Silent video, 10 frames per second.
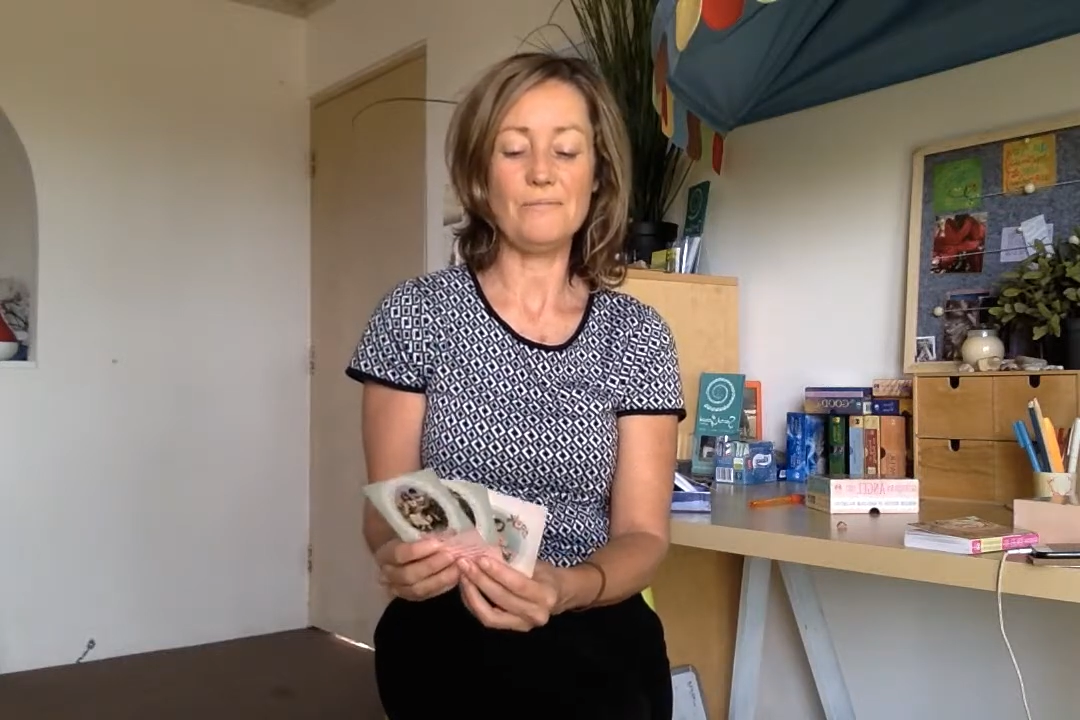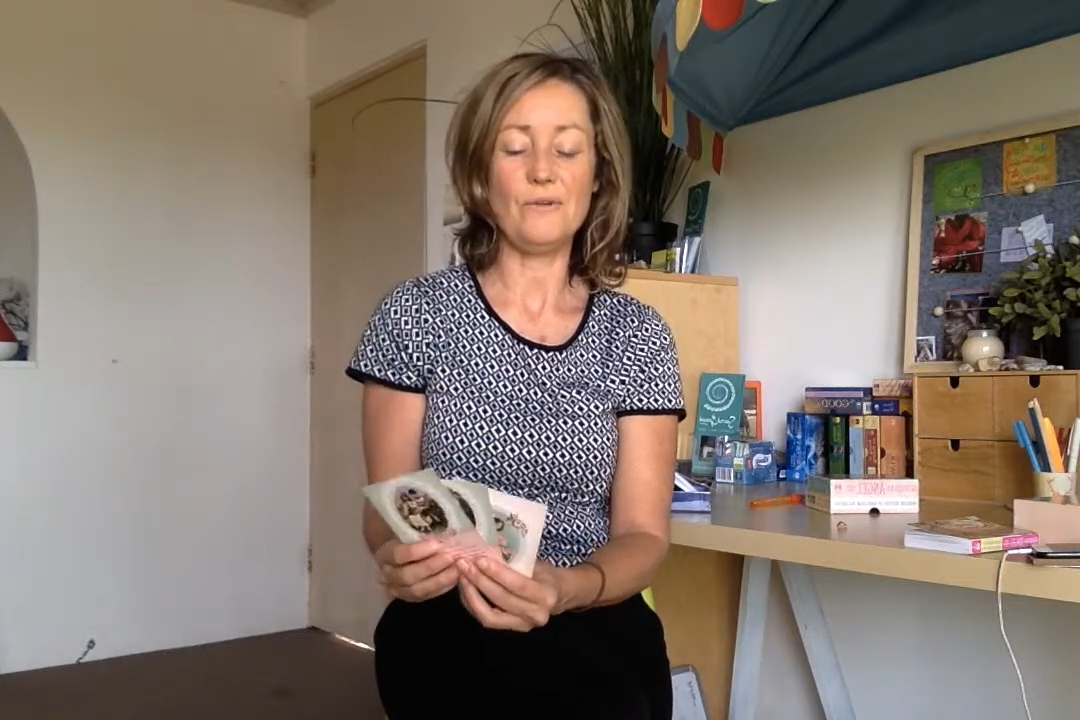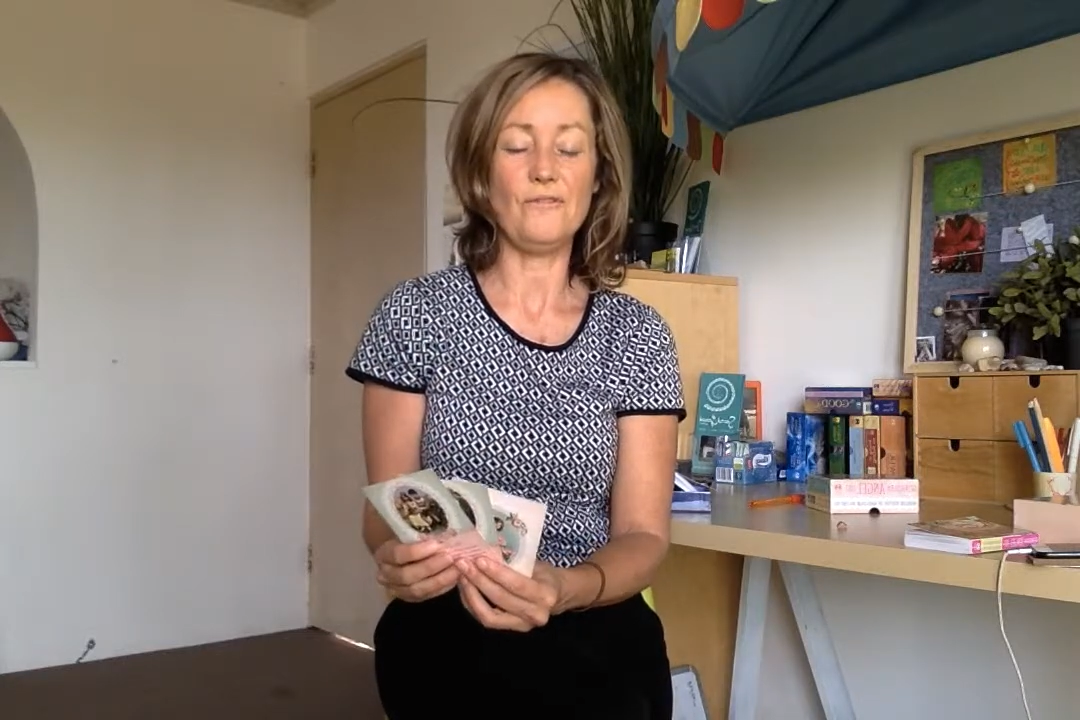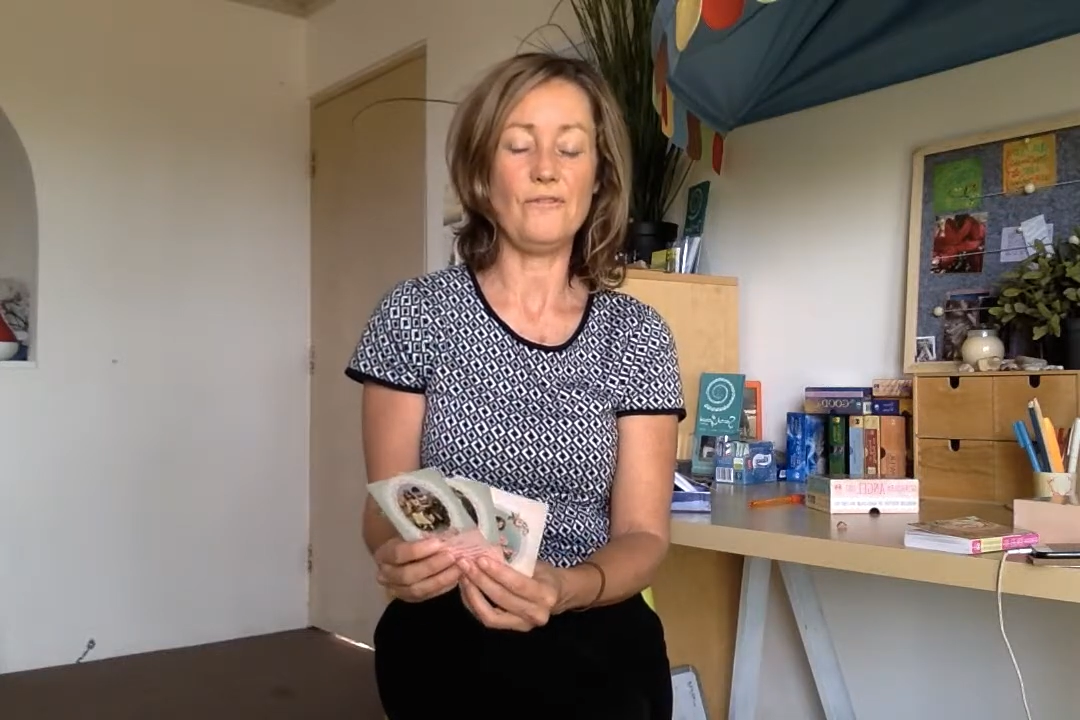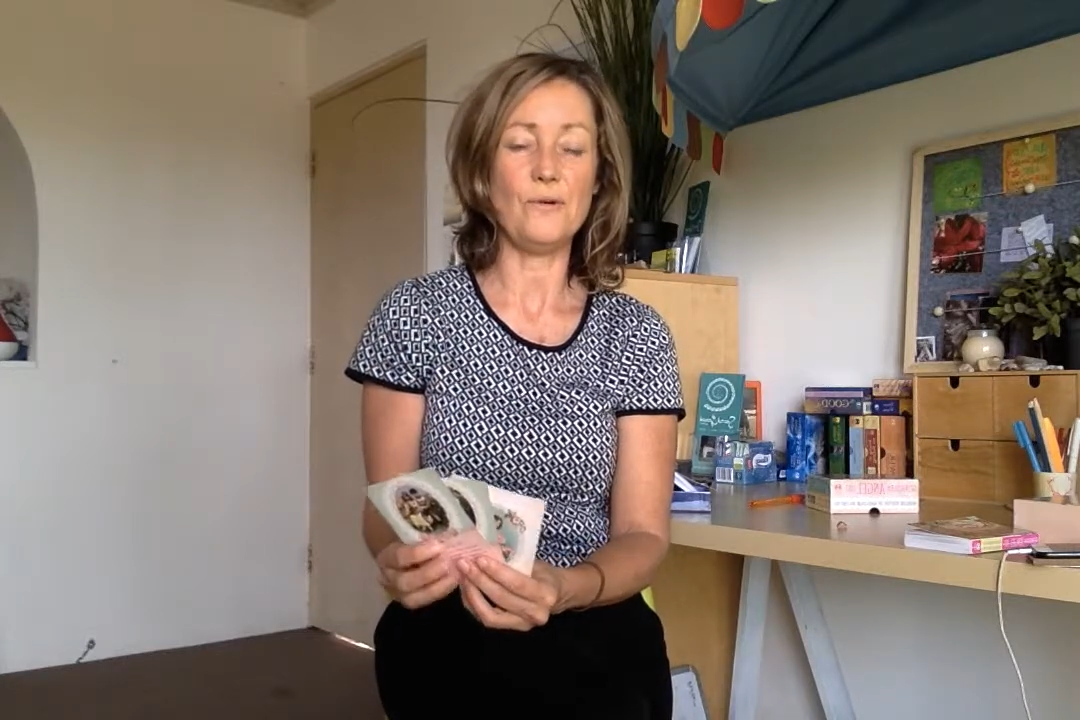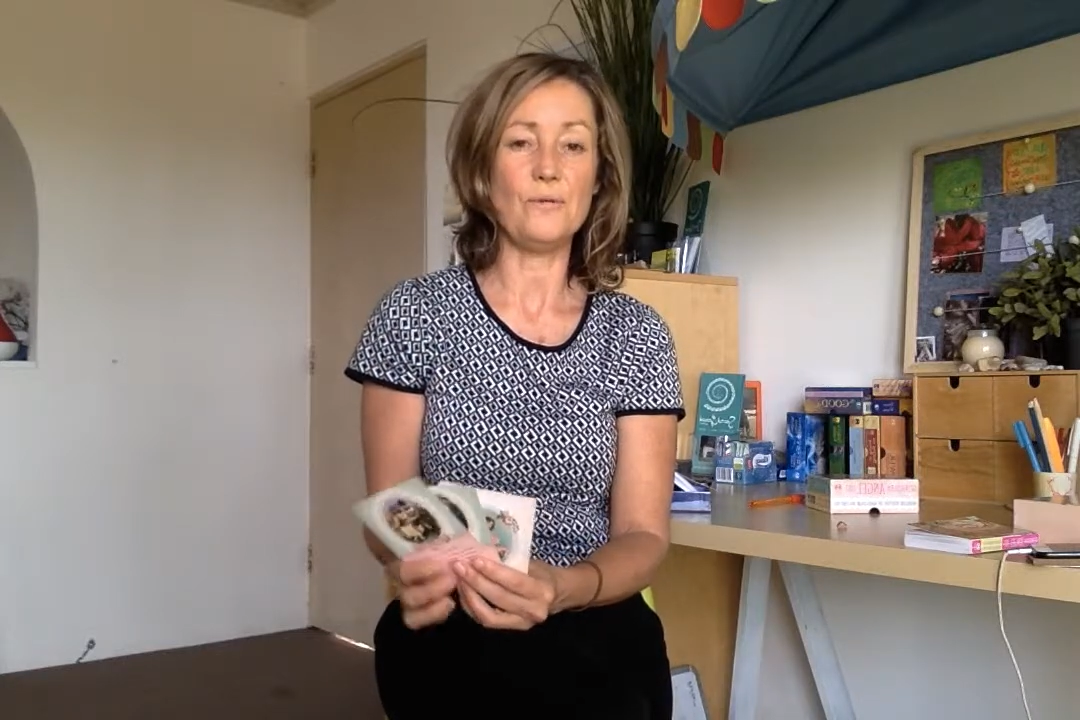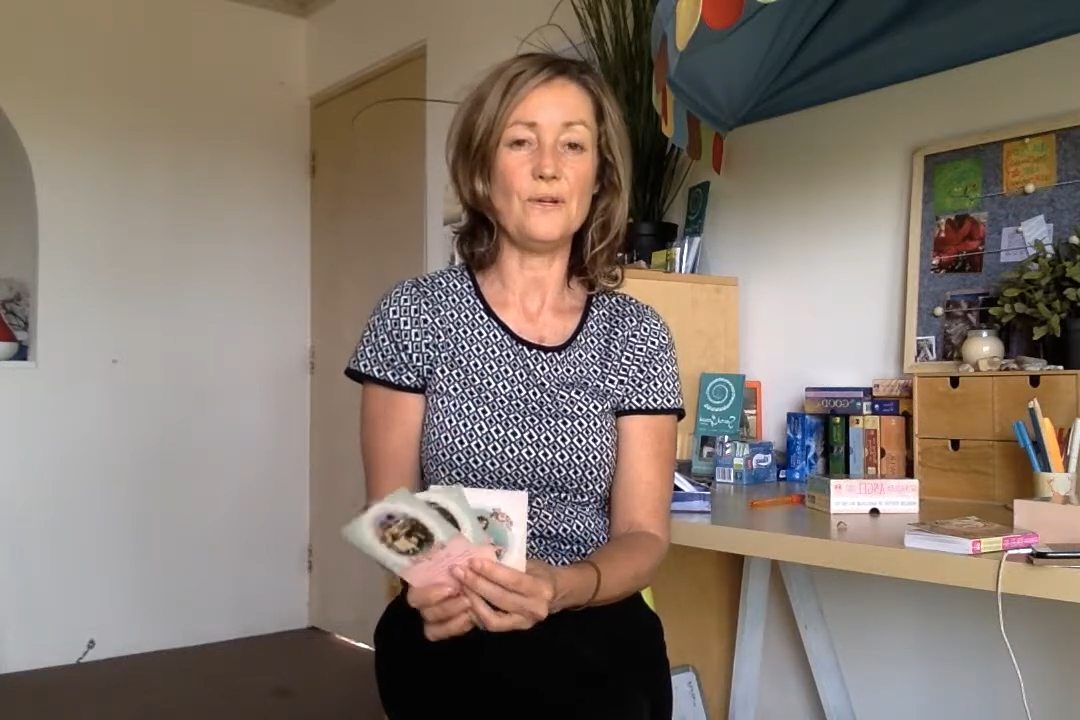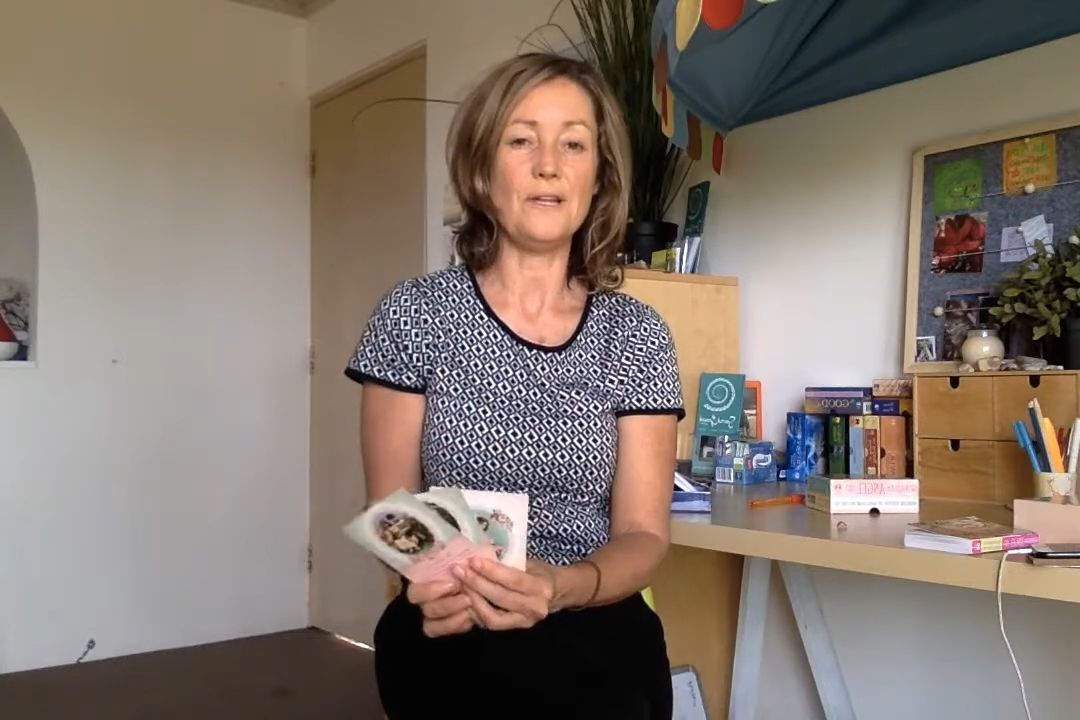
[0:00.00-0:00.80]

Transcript: moved forward.